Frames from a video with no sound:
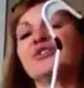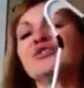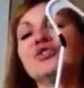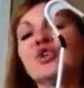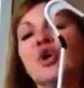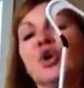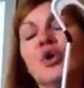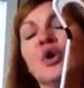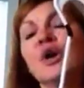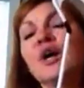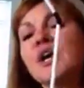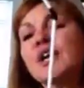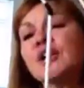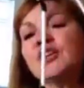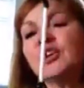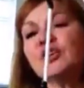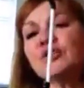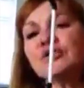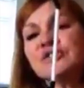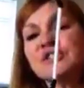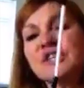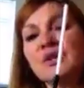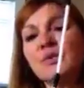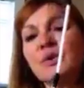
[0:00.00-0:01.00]
So
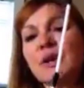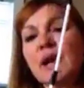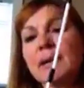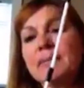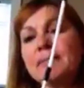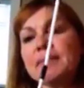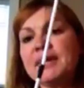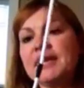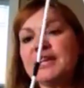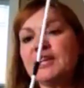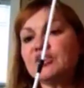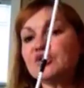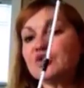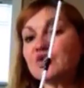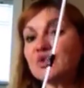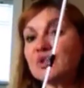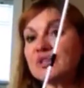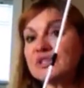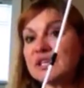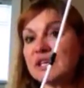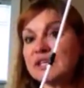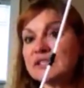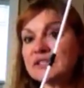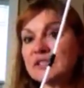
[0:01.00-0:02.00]
you'll see what I mean as soon
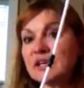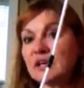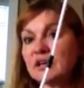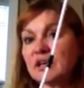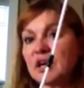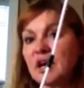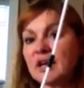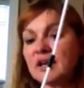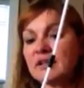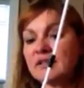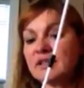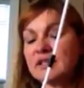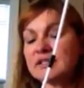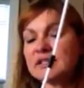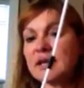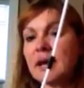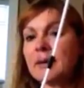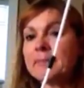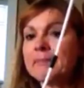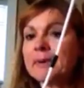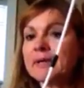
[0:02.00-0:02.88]
as I start cutting this up,